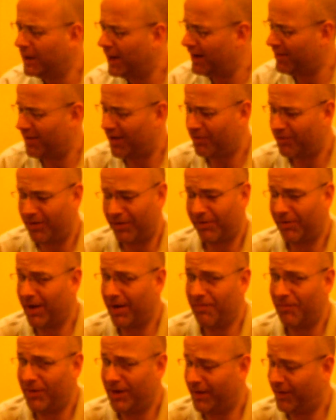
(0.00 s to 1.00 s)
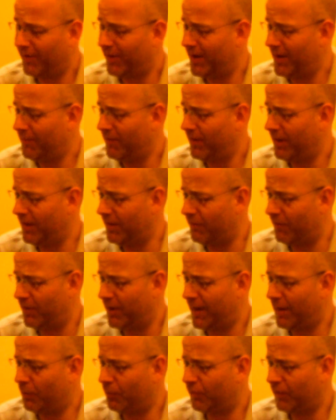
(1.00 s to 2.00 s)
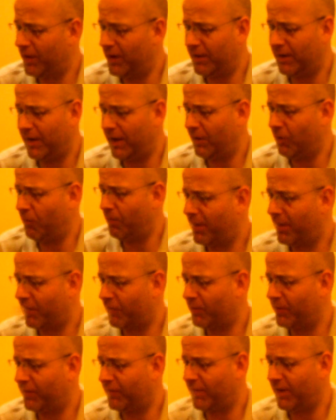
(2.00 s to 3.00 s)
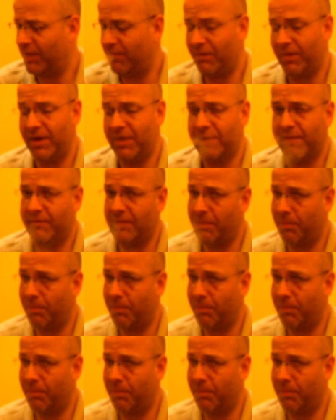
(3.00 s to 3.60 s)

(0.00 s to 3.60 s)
it's actually the same for your TVs, for your LCD plasma TVs.